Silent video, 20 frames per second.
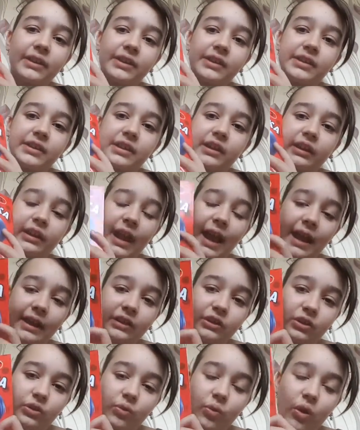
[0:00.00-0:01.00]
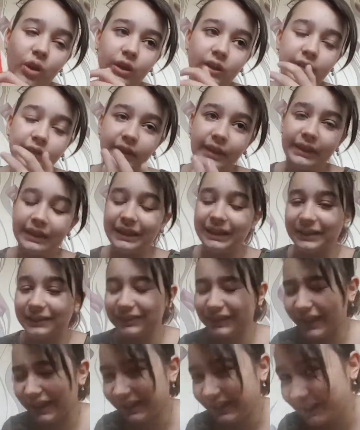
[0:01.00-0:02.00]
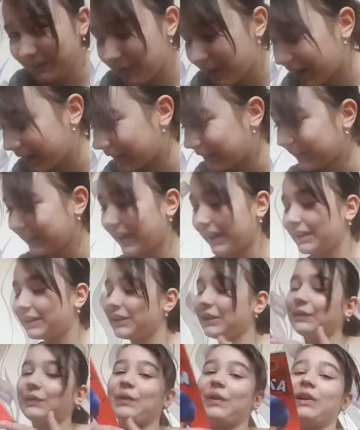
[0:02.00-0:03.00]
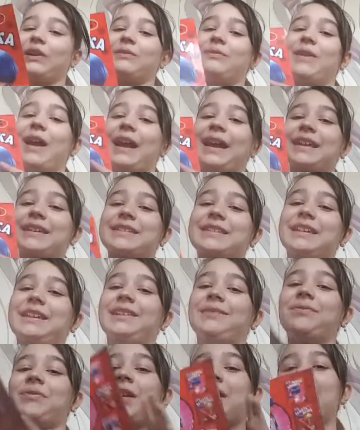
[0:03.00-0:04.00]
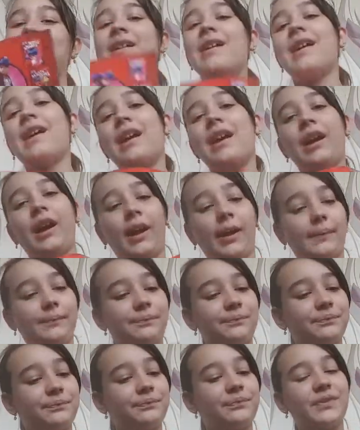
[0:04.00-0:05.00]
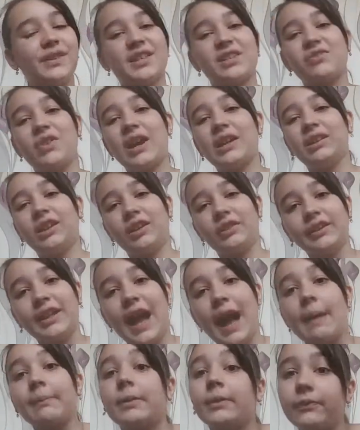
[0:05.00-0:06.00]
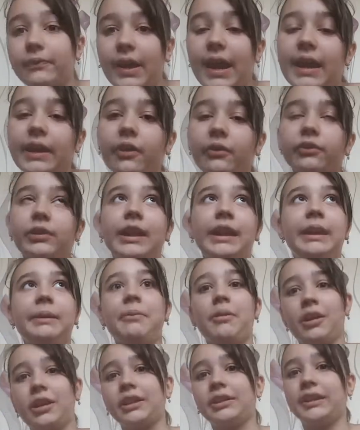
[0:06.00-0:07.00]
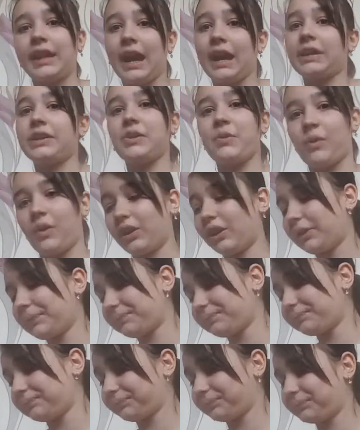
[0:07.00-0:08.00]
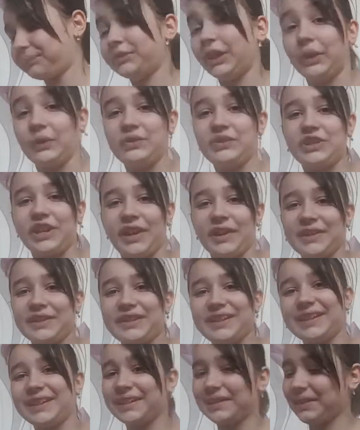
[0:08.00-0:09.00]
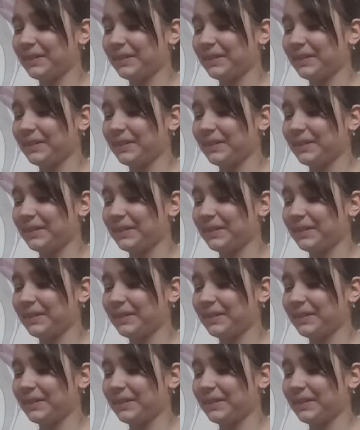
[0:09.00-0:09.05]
This is a Cat Noir and Ladybug and Cat Noir magazine. I'm a fan of Ladybug and Cat Noir. Don't judge.